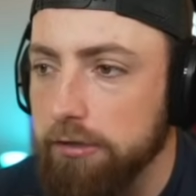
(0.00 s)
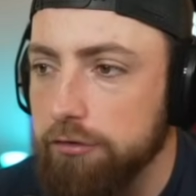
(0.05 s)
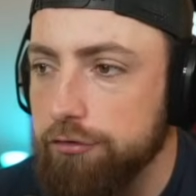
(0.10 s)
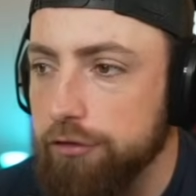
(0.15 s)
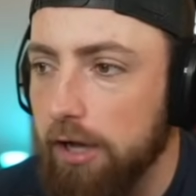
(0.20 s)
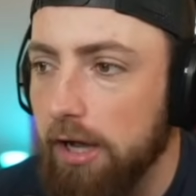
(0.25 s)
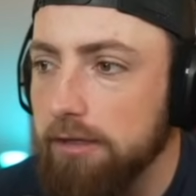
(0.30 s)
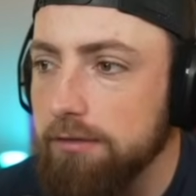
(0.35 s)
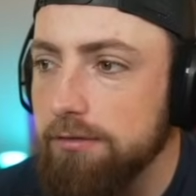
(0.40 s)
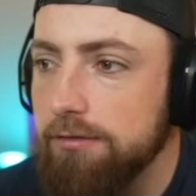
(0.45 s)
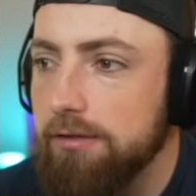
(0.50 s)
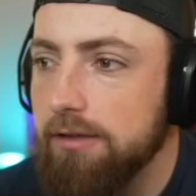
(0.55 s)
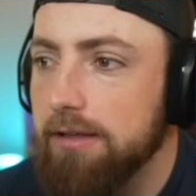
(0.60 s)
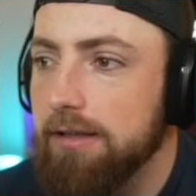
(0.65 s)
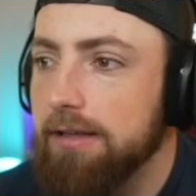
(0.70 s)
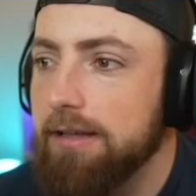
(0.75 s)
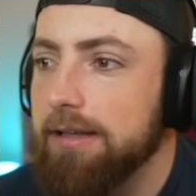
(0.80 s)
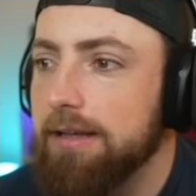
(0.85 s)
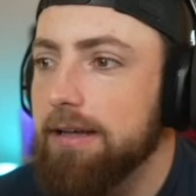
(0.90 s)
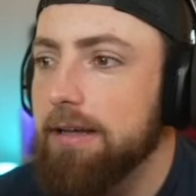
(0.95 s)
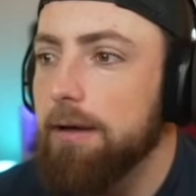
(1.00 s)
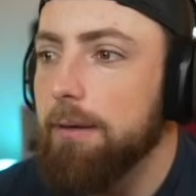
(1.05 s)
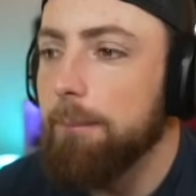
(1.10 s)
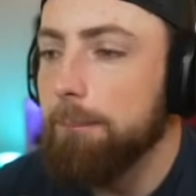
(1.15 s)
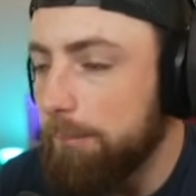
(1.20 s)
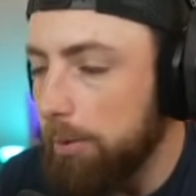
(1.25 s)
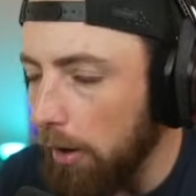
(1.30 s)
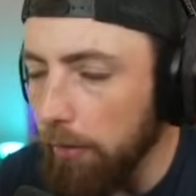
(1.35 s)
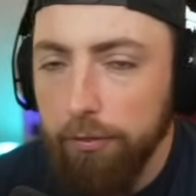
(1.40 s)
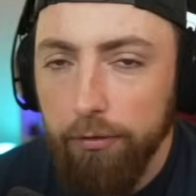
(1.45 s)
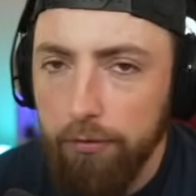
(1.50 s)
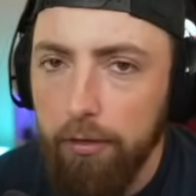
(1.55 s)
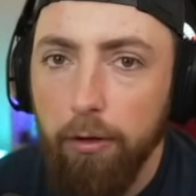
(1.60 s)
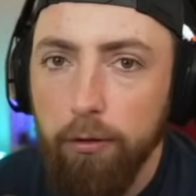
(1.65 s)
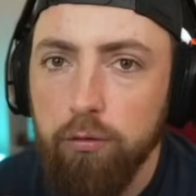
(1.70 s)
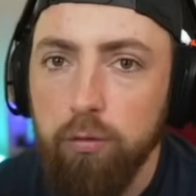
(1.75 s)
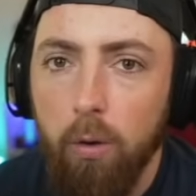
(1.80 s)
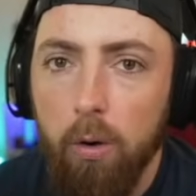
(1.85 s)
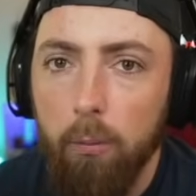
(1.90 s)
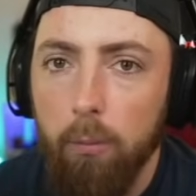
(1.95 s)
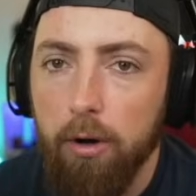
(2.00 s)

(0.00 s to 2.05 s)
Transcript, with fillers: adjust. Both of those weren't